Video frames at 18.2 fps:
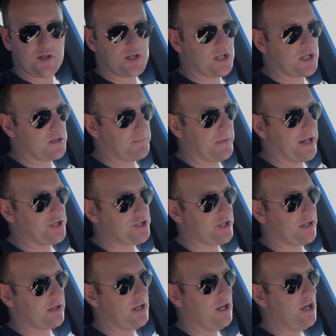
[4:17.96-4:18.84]
the
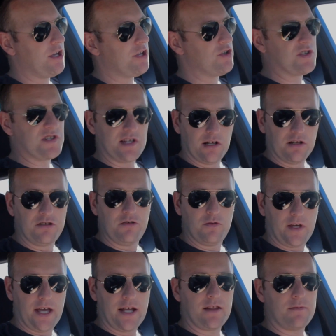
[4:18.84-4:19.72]
suspension. You still
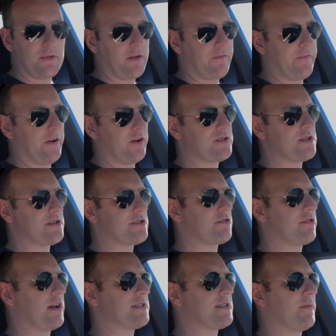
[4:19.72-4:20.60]
do get McPherson
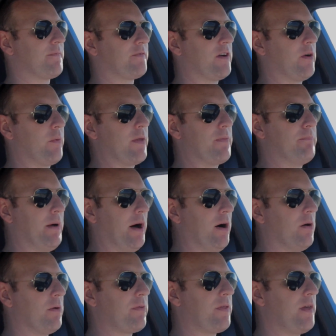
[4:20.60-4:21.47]
struts up front with
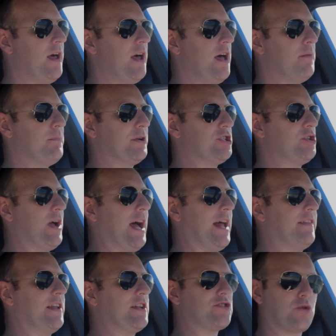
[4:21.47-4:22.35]
both, but you
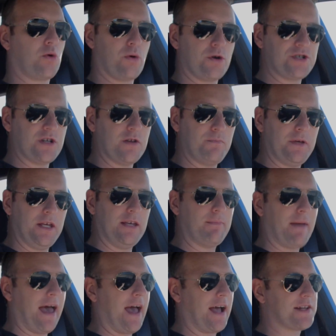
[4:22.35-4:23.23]
had the torsion
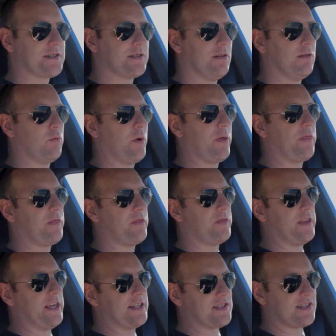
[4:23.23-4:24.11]
beam axle with
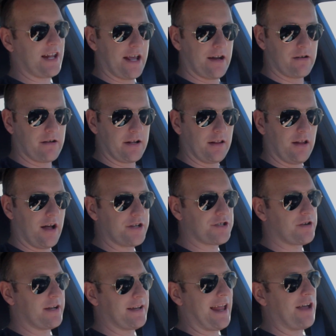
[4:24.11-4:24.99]
the standard
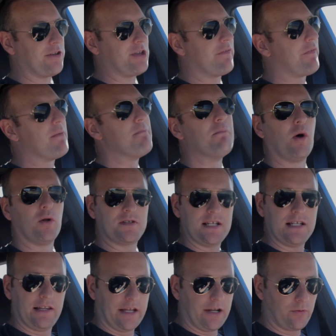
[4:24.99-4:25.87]
Elantra, and now you have a
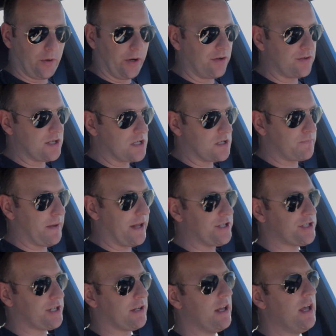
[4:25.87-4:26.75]
multi-link rear
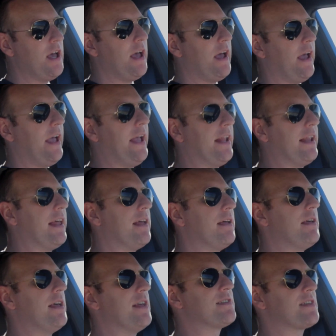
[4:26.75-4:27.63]
suspension. It
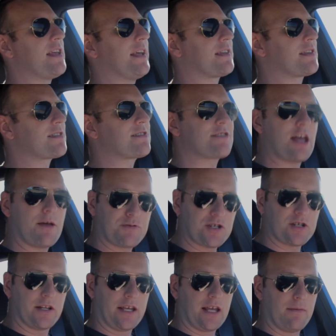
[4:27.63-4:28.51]
is
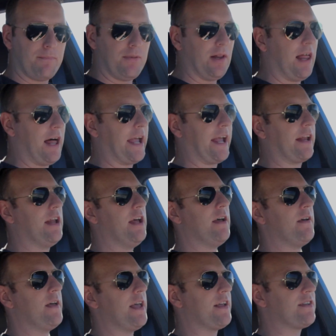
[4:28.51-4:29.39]
exceptionally
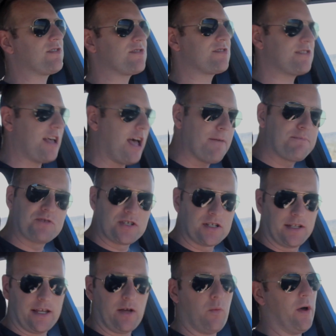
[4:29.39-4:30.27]
compliant,
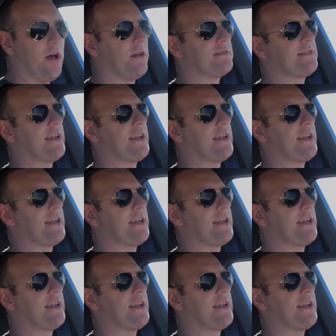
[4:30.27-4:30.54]
exceptionally well